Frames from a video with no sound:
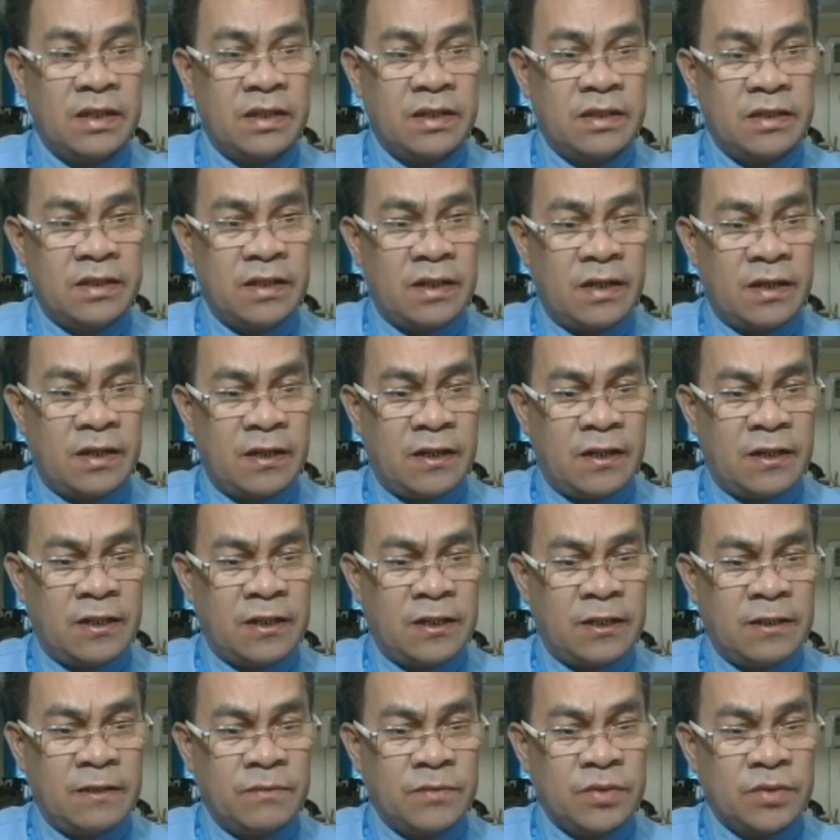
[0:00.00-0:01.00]

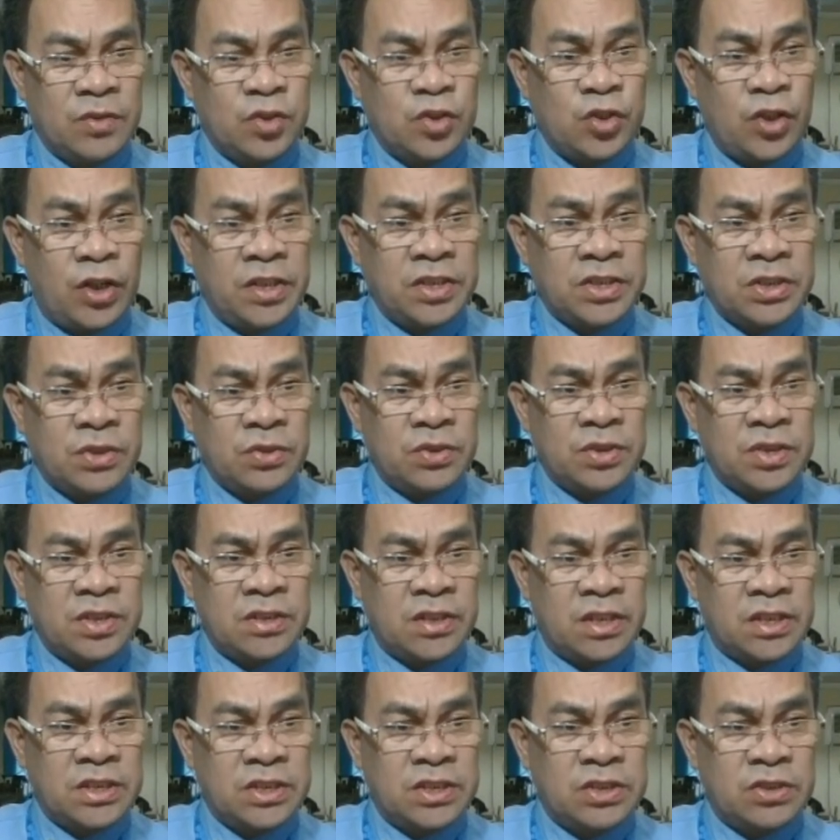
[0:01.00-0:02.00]
The charge
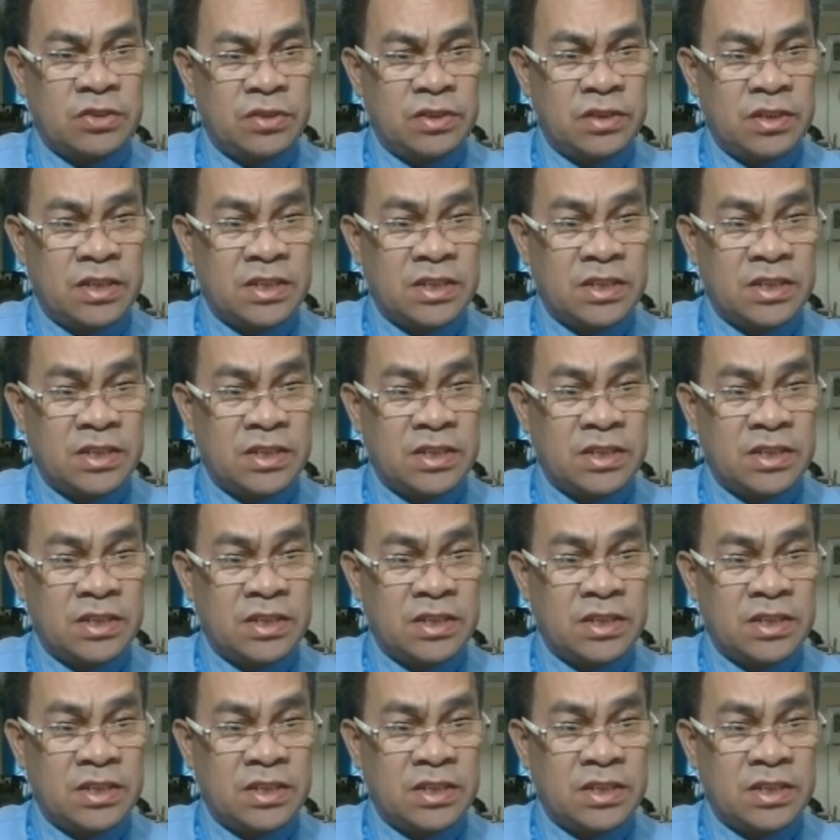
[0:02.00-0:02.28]
concentration,